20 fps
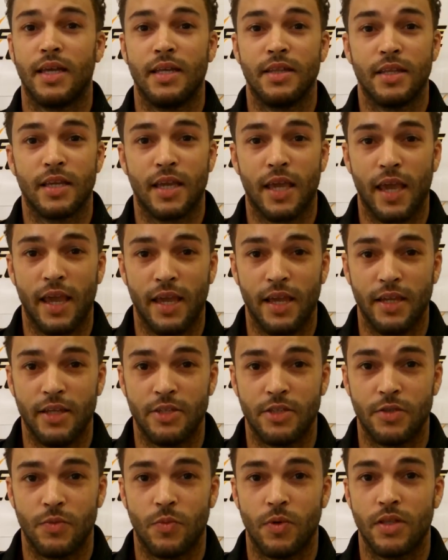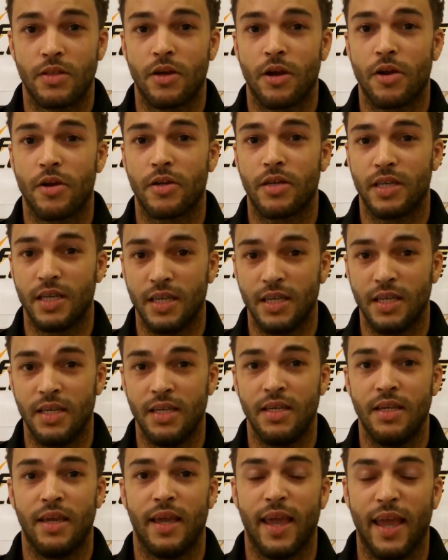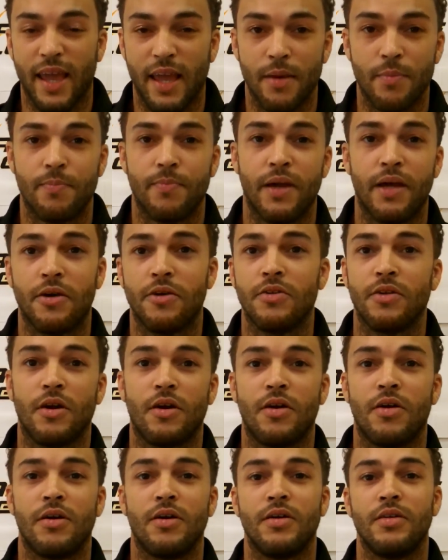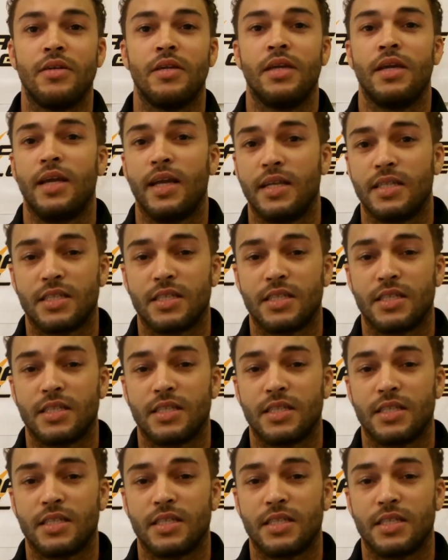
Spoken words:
in the cage with our gi and belt on.